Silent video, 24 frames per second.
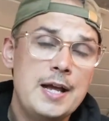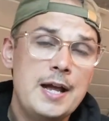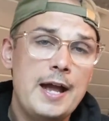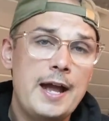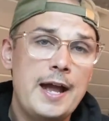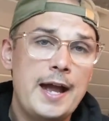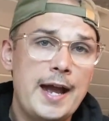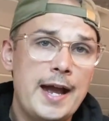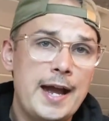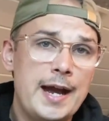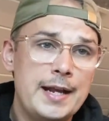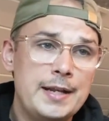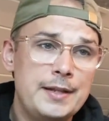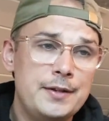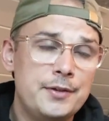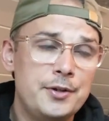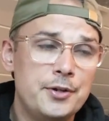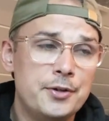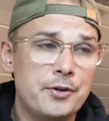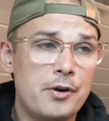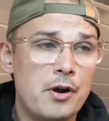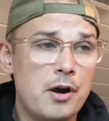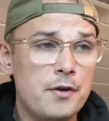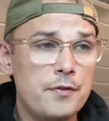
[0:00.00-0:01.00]
And
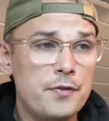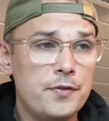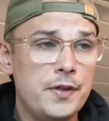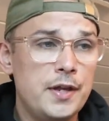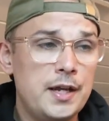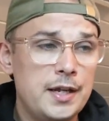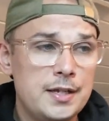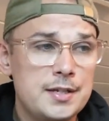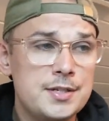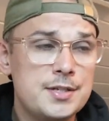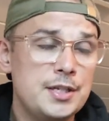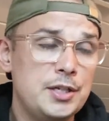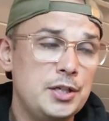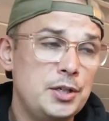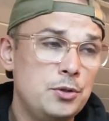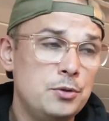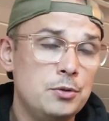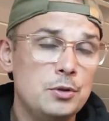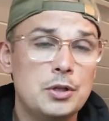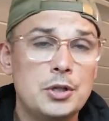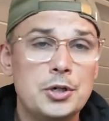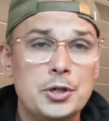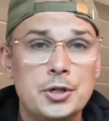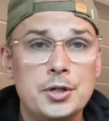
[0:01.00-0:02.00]
there are things that you
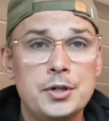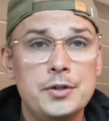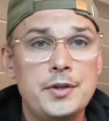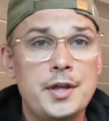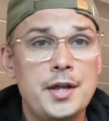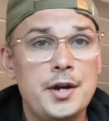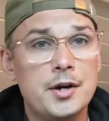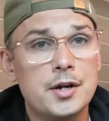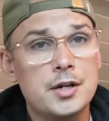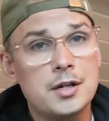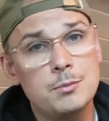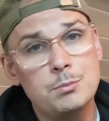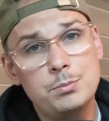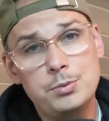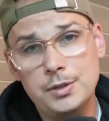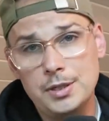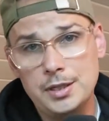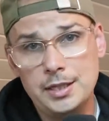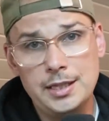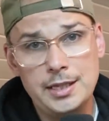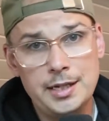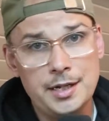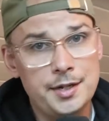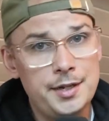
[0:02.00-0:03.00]
learn that are
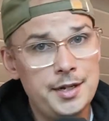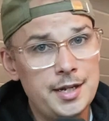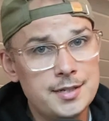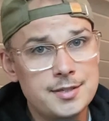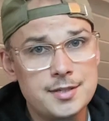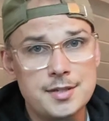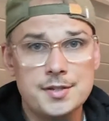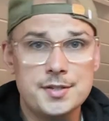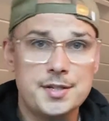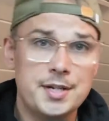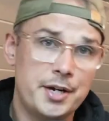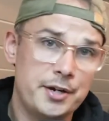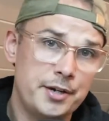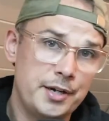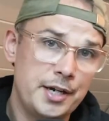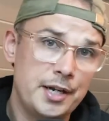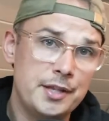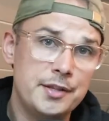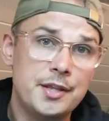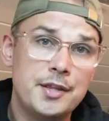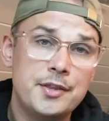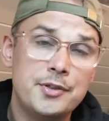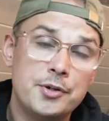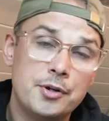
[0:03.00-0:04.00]
completely unnecessary.
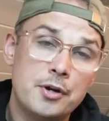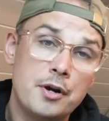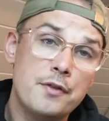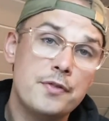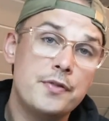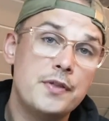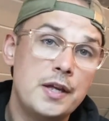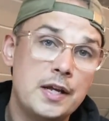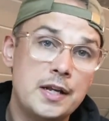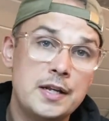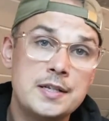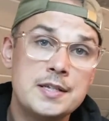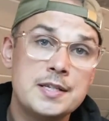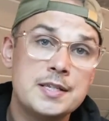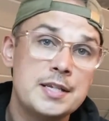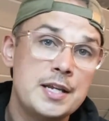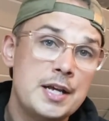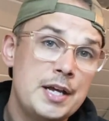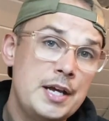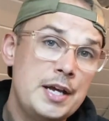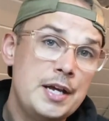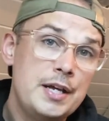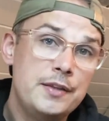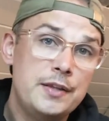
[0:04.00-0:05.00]
And then there are things
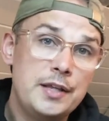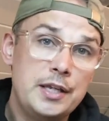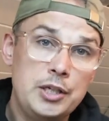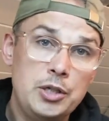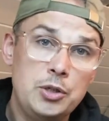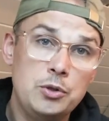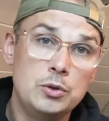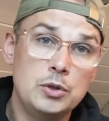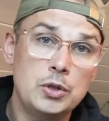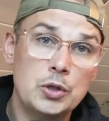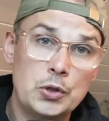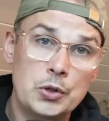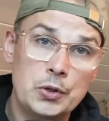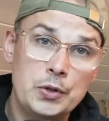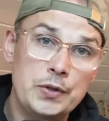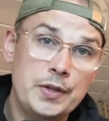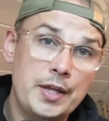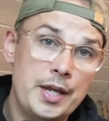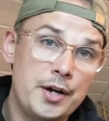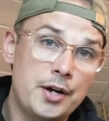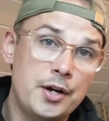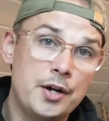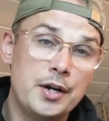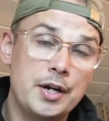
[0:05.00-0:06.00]
that you learn
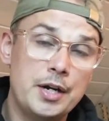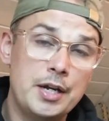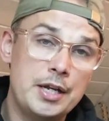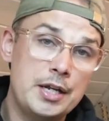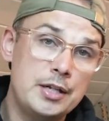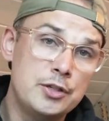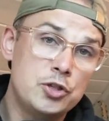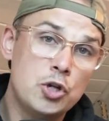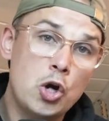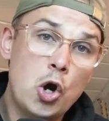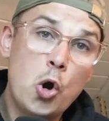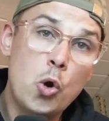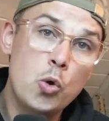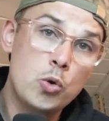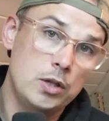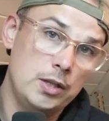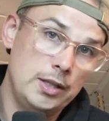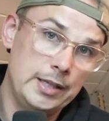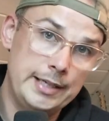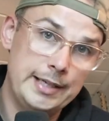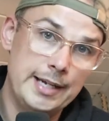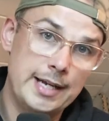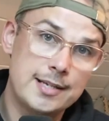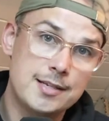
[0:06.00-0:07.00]
that are
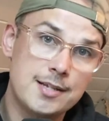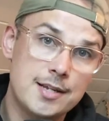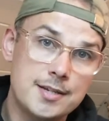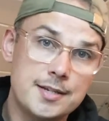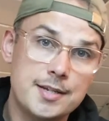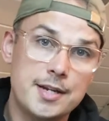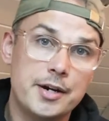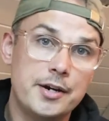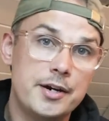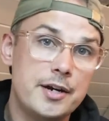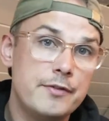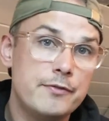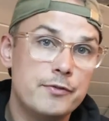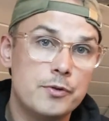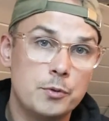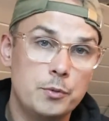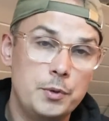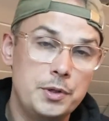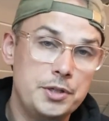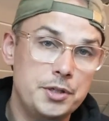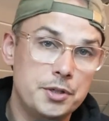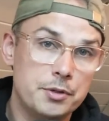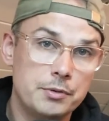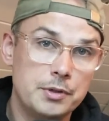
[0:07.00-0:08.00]
totally necessary for
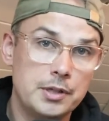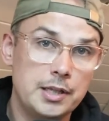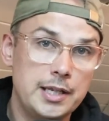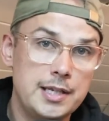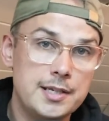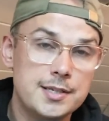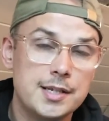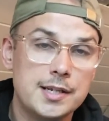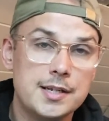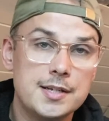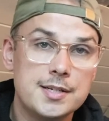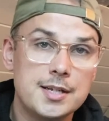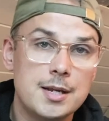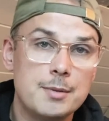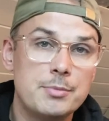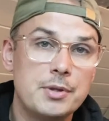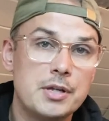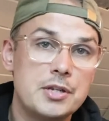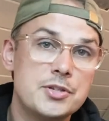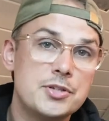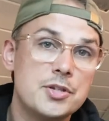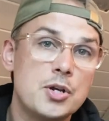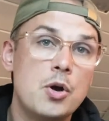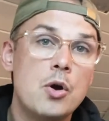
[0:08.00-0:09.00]
when you're releasing
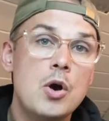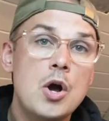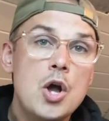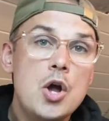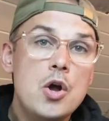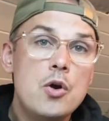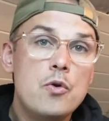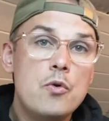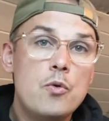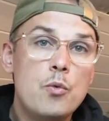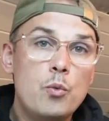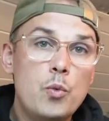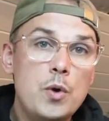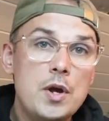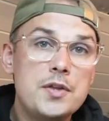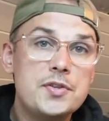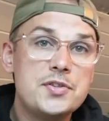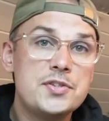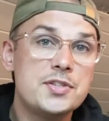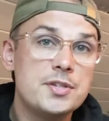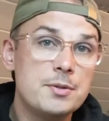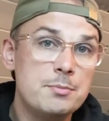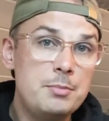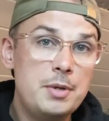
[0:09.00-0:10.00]
something. So with
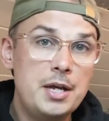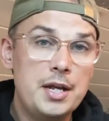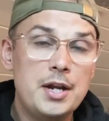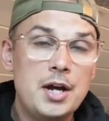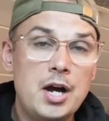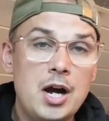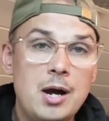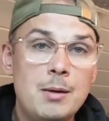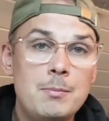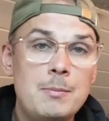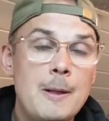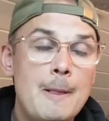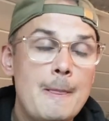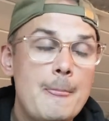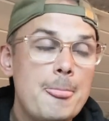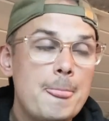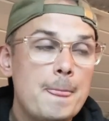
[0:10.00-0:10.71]
SubmitHub,